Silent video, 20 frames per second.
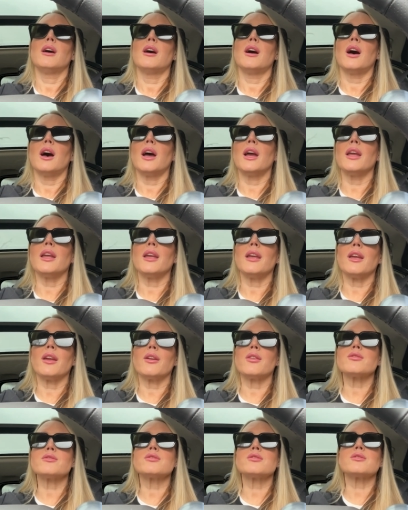I
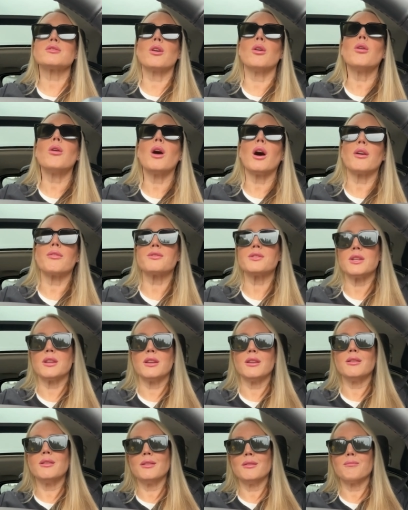hear so
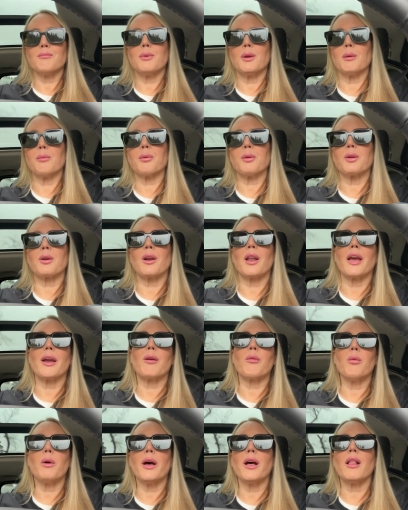often people are
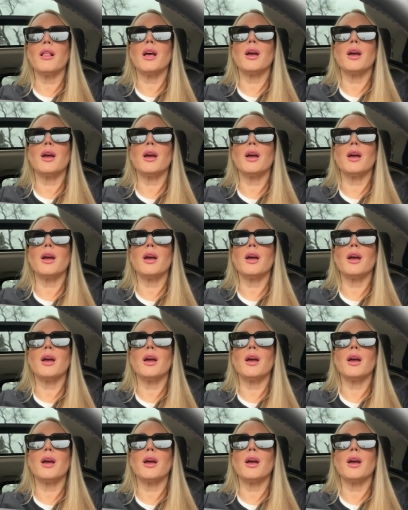like, well,